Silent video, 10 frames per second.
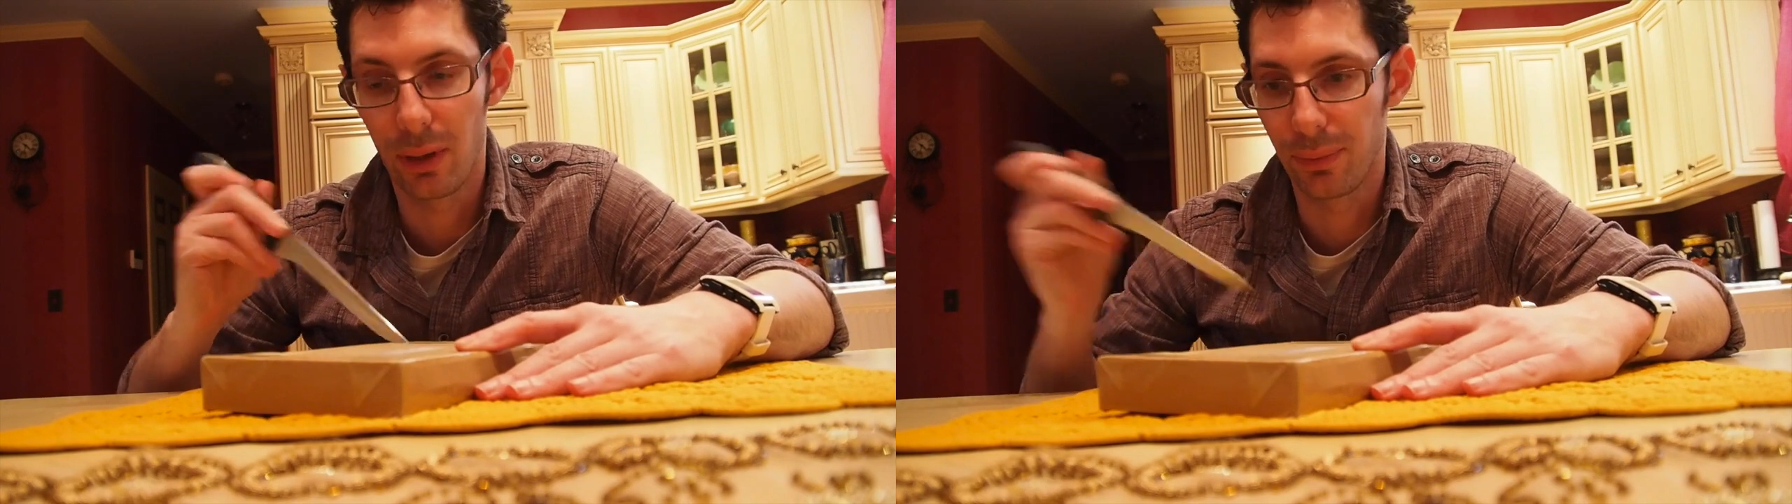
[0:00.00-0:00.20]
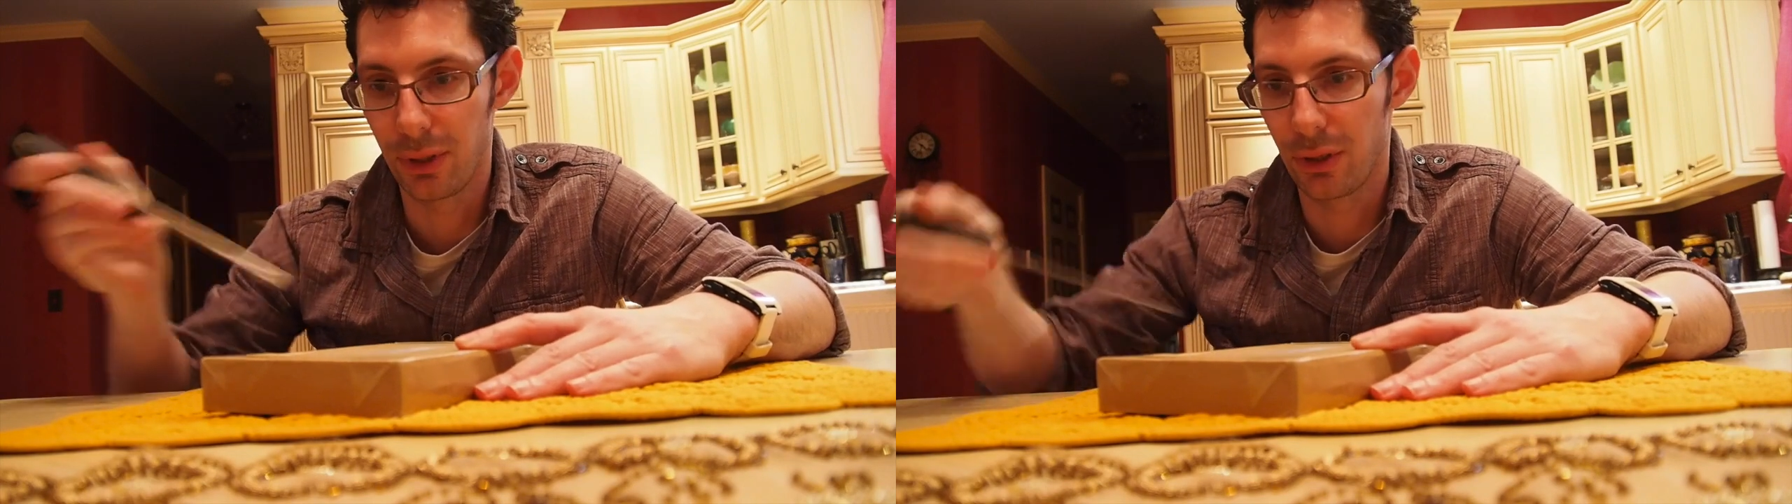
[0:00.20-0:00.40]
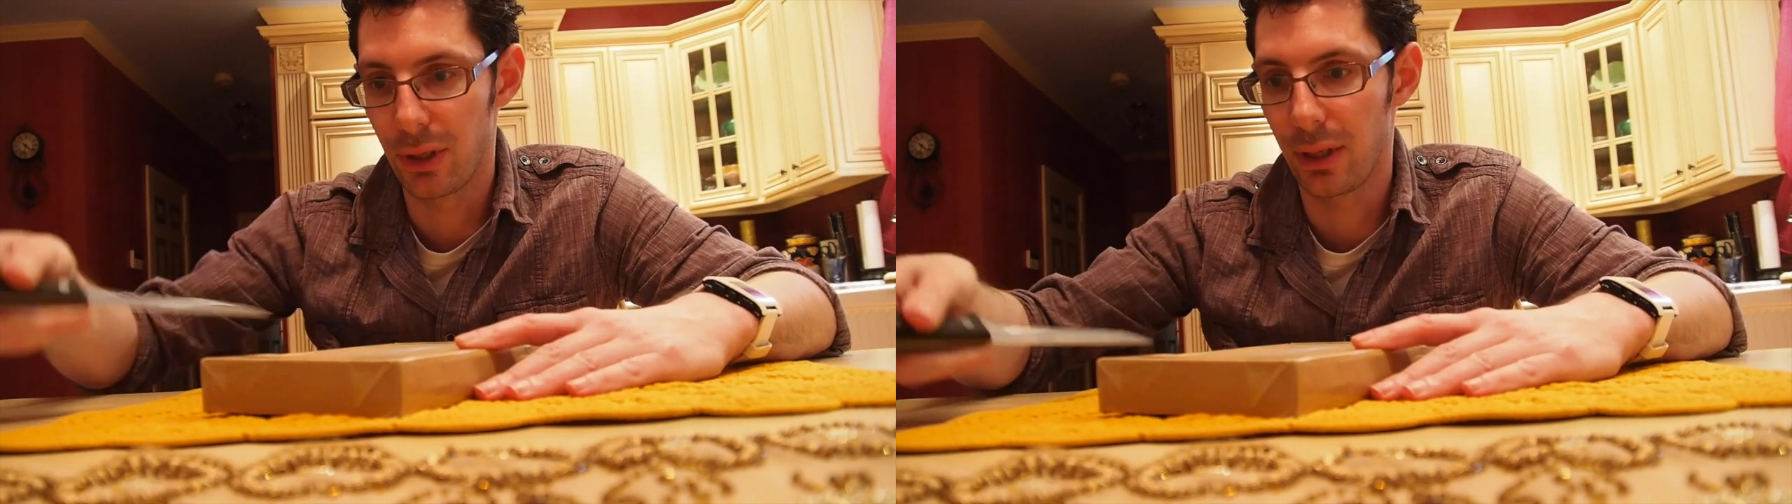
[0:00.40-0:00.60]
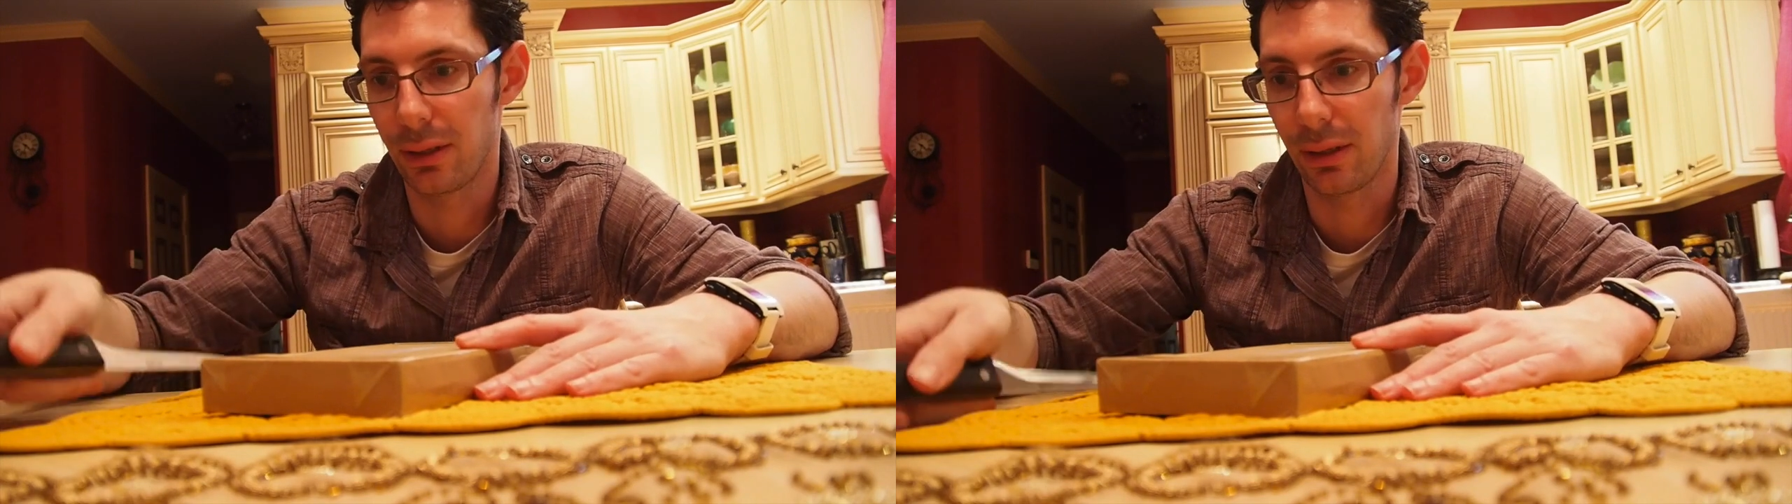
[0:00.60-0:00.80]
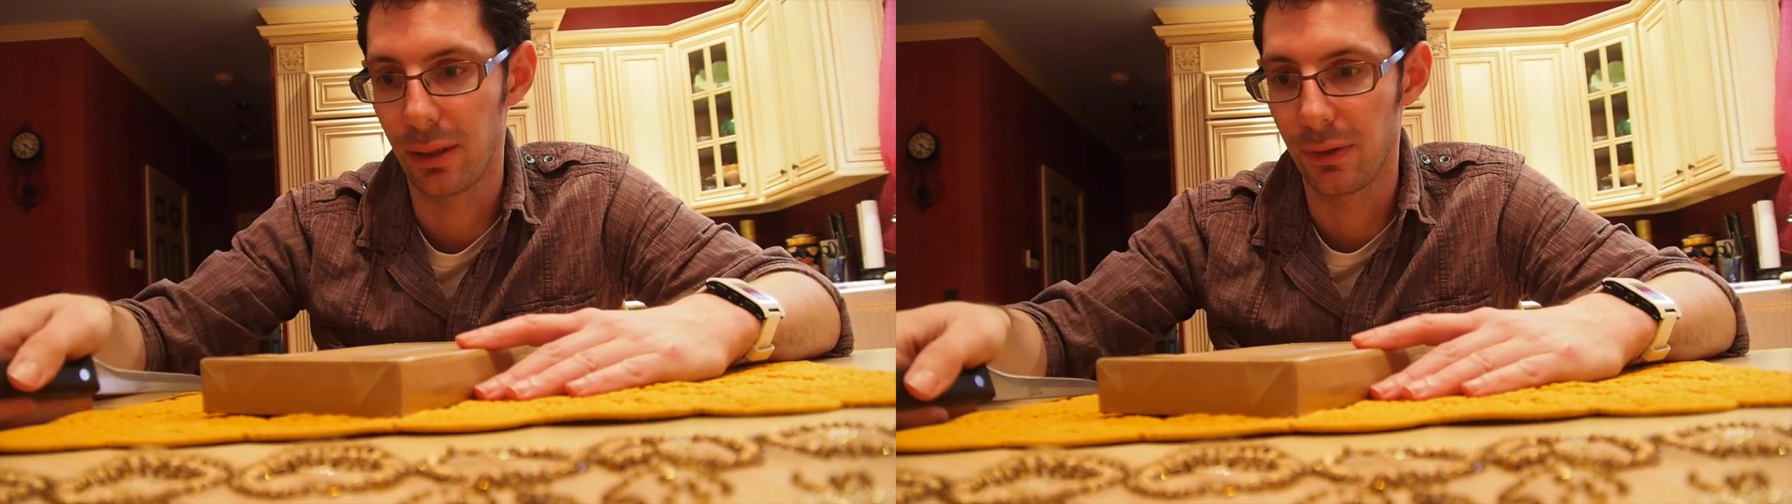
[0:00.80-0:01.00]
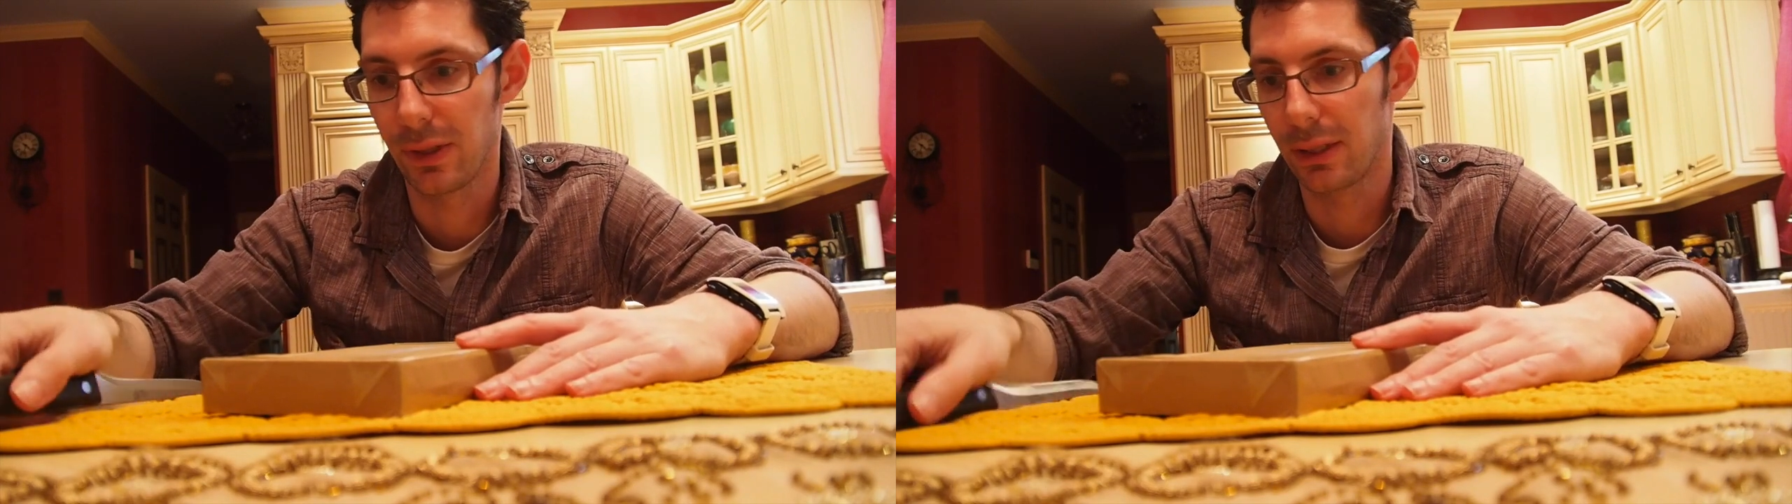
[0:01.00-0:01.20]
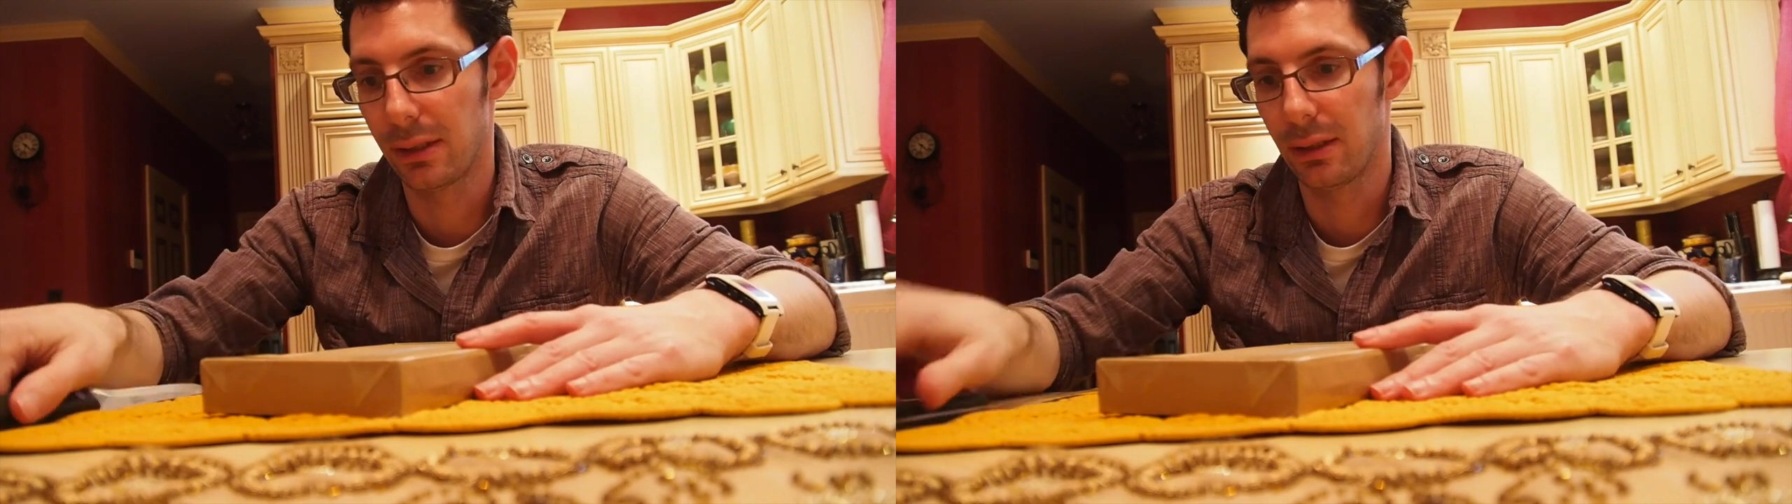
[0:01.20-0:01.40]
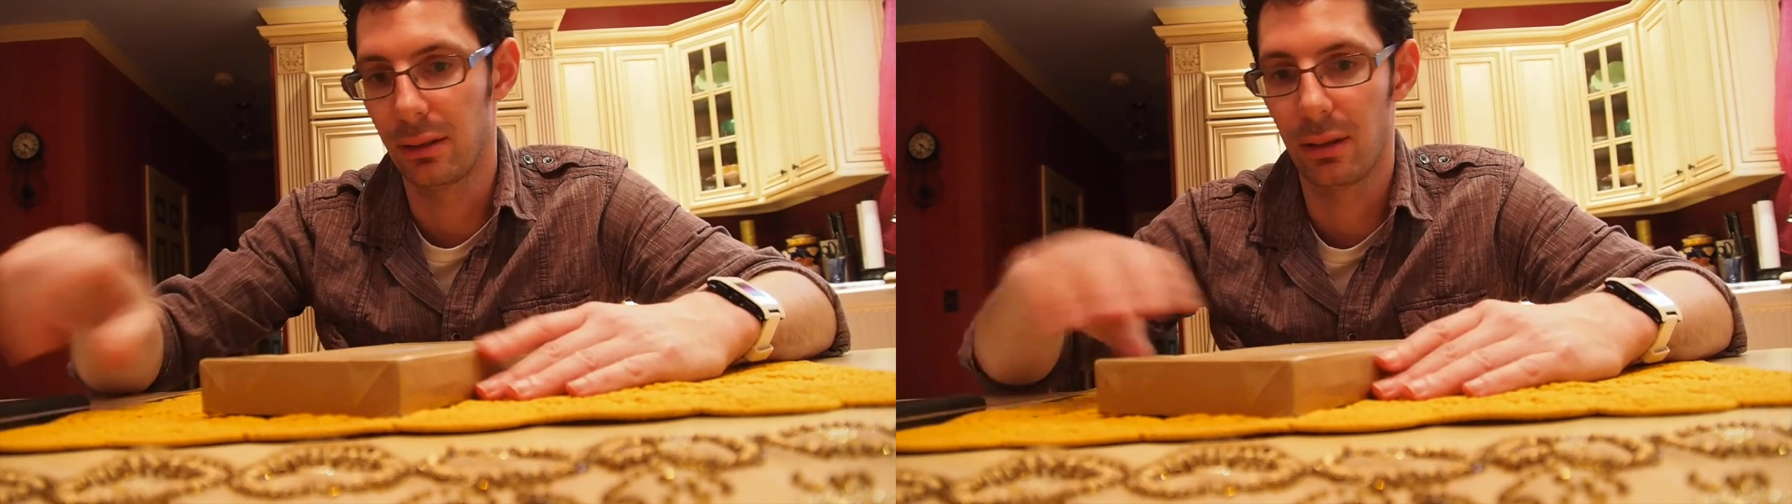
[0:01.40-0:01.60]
appreciate that they sent it